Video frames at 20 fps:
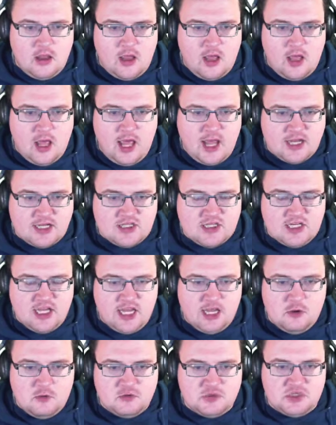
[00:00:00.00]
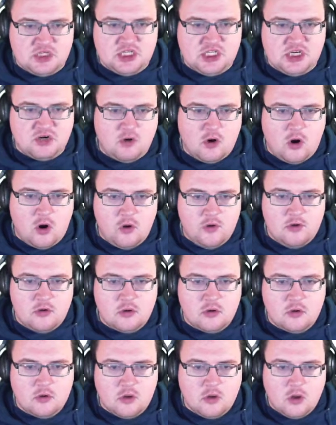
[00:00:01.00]
x equals 0,
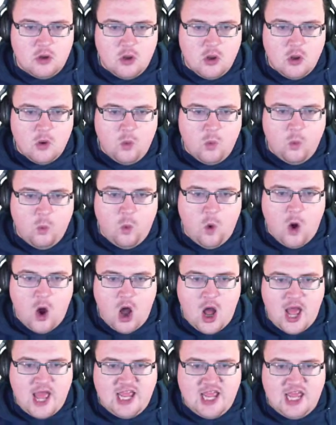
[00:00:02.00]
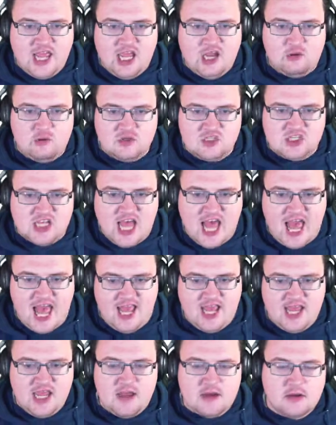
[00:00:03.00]
y equals
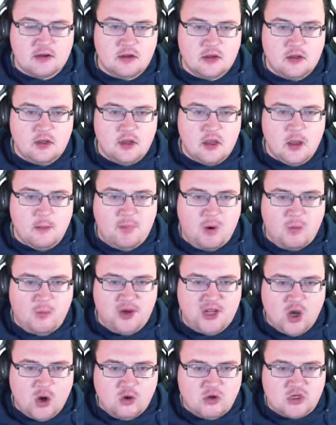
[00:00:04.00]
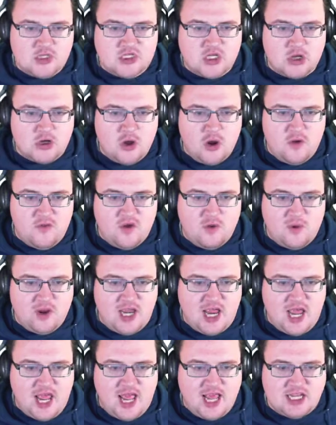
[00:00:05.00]
a. But we also know that
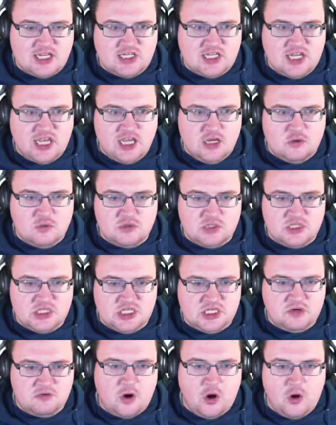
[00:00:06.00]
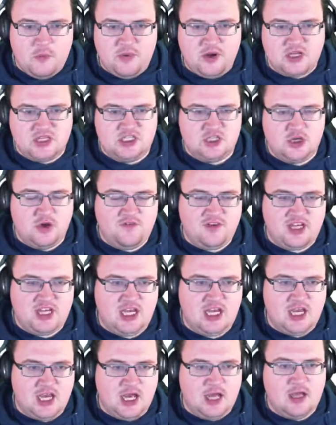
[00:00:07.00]
when x equals 0, because it's over
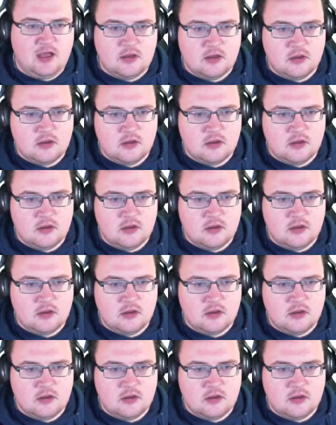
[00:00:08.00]
here,